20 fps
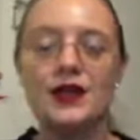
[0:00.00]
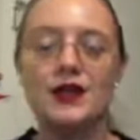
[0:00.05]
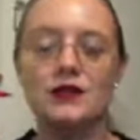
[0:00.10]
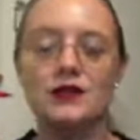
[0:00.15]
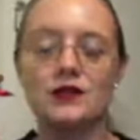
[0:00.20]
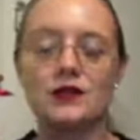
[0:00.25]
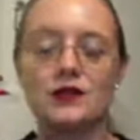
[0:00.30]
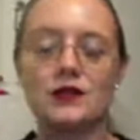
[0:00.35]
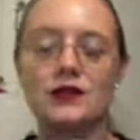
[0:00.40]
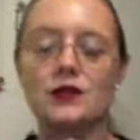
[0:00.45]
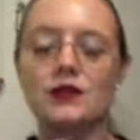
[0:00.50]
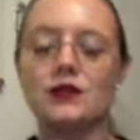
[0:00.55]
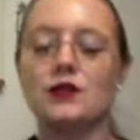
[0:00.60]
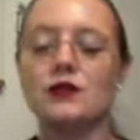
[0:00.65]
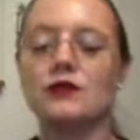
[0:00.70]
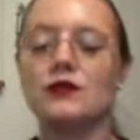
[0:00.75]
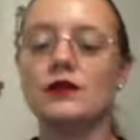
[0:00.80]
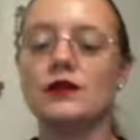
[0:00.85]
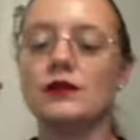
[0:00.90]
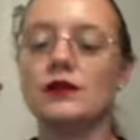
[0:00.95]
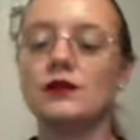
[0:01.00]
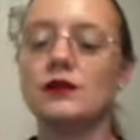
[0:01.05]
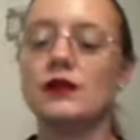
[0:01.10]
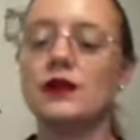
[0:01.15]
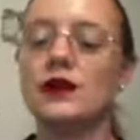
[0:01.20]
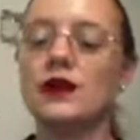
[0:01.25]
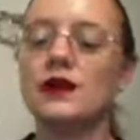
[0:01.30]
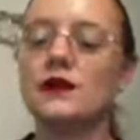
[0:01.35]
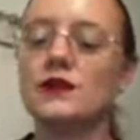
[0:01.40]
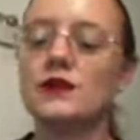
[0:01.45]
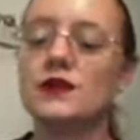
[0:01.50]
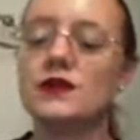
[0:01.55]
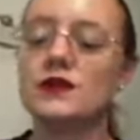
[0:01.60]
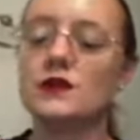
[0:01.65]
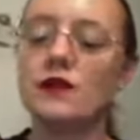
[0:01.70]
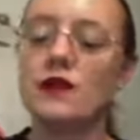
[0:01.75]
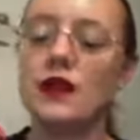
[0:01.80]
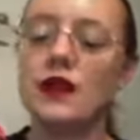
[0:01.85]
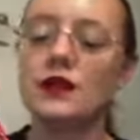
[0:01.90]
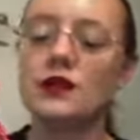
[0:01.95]
to show you a little bit of a
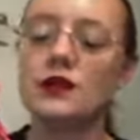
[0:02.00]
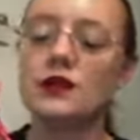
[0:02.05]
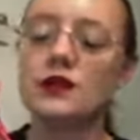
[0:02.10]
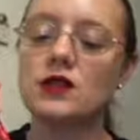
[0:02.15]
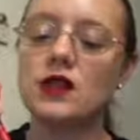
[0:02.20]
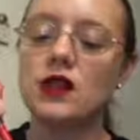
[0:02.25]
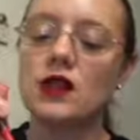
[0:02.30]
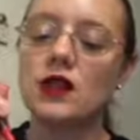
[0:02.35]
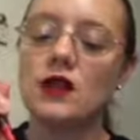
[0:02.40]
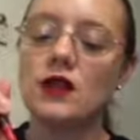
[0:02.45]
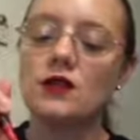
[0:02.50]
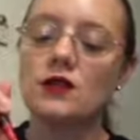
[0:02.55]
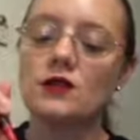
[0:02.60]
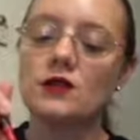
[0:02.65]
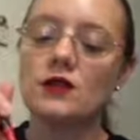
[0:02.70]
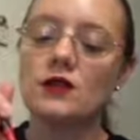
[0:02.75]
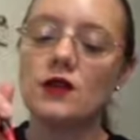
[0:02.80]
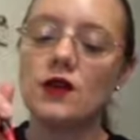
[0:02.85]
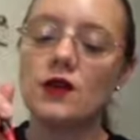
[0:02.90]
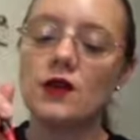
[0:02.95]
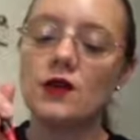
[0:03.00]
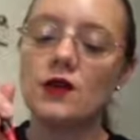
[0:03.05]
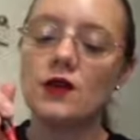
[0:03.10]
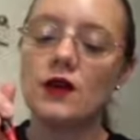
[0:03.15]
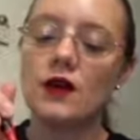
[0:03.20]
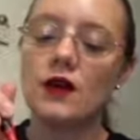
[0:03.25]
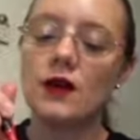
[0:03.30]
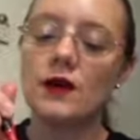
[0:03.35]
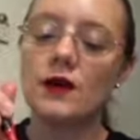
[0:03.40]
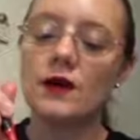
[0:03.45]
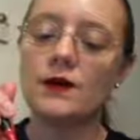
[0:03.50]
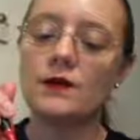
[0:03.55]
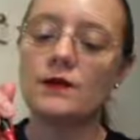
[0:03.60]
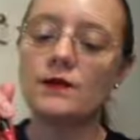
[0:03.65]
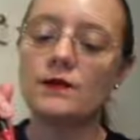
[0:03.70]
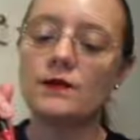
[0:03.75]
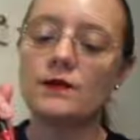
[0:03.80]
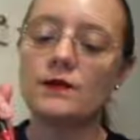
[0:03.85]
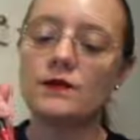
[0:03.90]
swatch. So um,